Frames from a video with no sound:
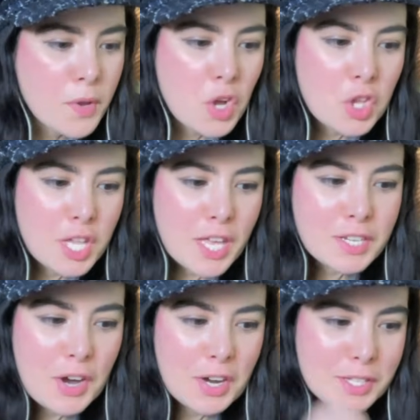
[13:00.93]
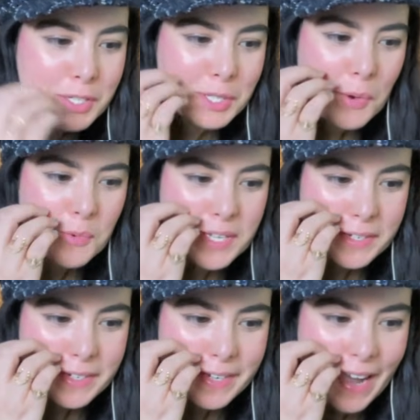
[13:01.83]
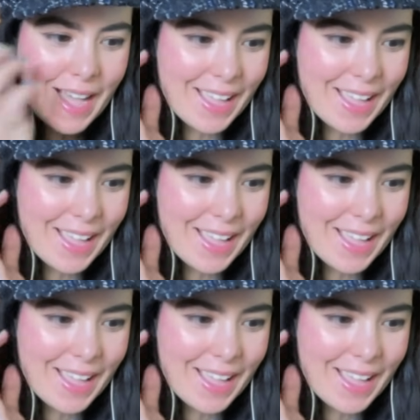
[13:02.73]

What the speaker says: my god, look at that car. It looks so weird. Ah,